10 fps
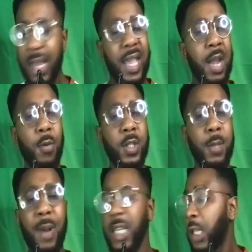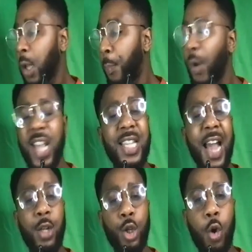It was impressive. The boys
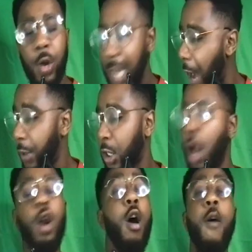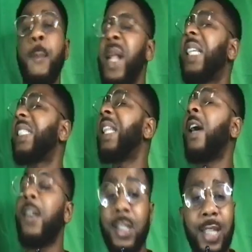had no character. A lot of players let
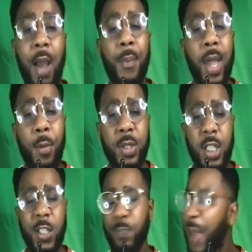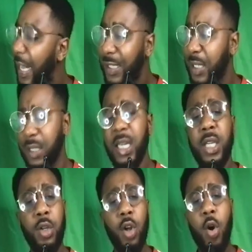us down, but it was expected.
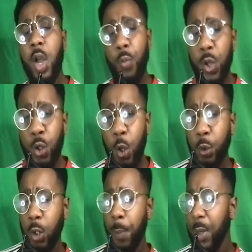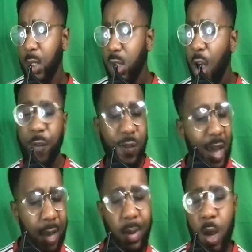You know, we knew it was going to be a tough
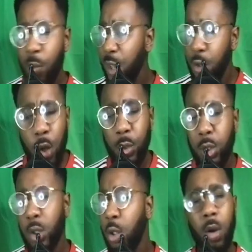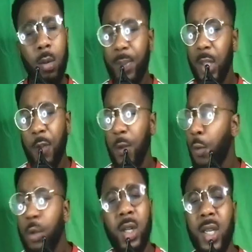game. We knew it was going to be a tough game. We were
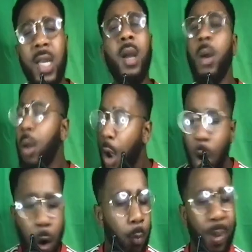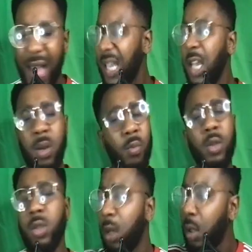going to hold back. We were
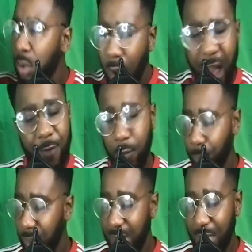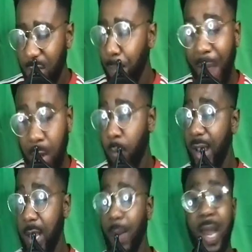going to not have possession. By the
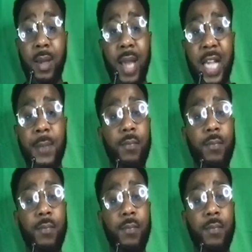way, guys,